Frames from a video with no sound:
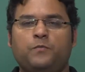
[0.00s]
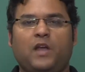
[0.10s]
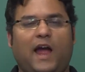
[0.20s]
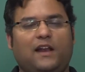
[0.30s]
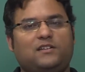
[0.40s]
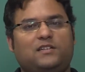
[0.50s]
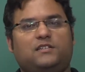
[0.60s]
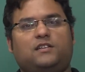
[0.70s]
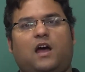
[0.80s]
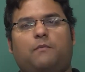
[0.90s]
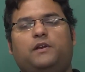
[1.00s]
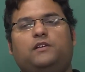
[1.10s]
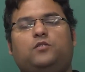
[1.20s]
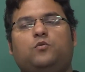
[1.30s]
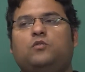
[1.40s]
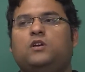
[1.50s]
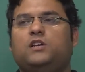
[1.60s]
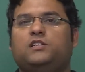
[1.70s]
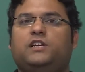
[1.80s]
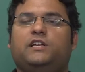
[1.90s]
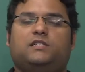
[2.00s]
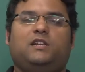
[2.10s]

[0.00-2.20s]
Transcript: and this is happening through genes.